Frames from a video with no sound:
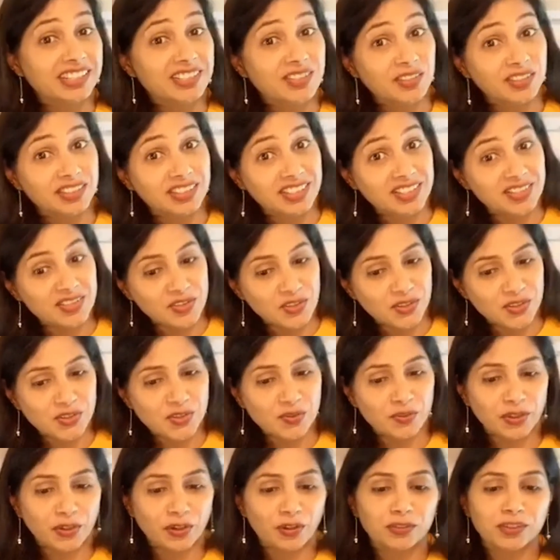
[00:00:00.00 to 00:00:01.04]
So this is also
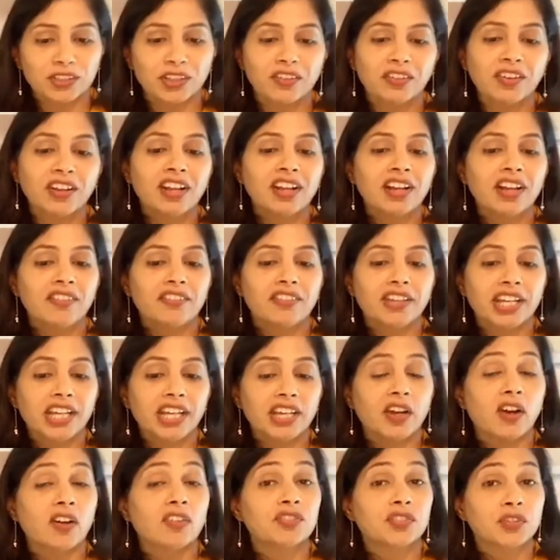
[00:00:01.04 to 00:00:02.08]
one of the way
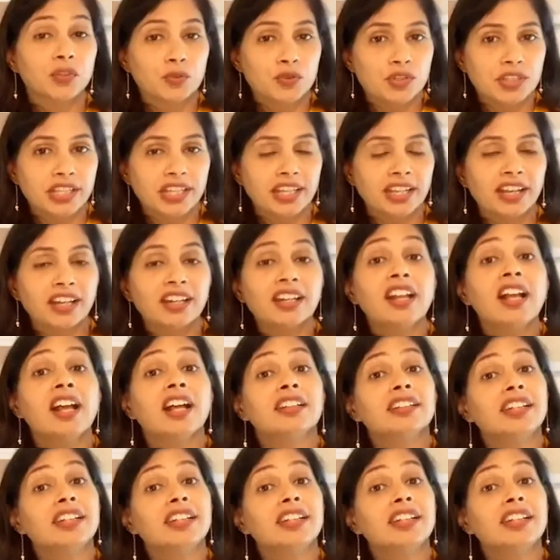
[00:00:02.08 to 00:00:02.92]
of using it.